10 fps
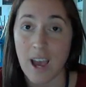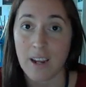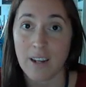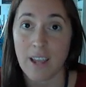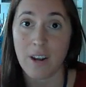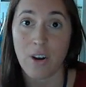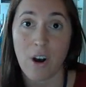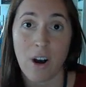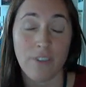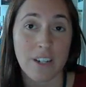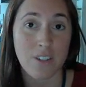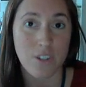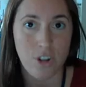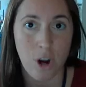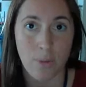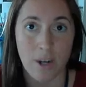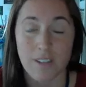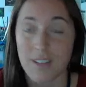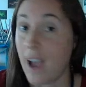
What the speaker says: I could get a coffee at Starbucks.